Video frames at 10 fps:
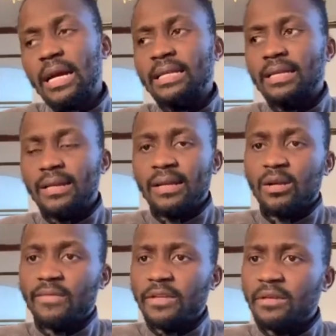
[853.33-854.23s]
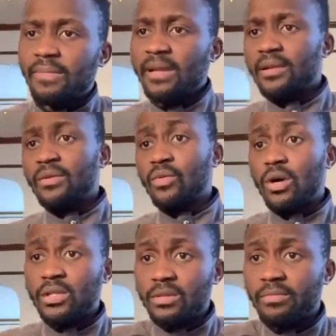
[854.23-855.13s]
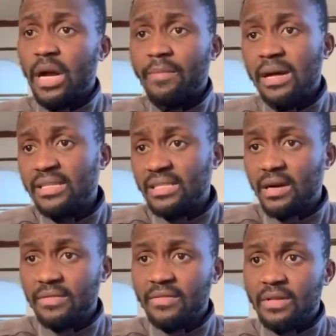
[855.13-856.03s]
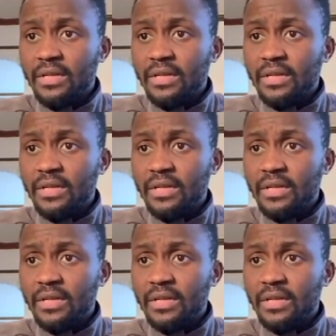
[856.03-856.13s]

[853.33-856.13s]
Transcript: I did a lot of independent works by myself.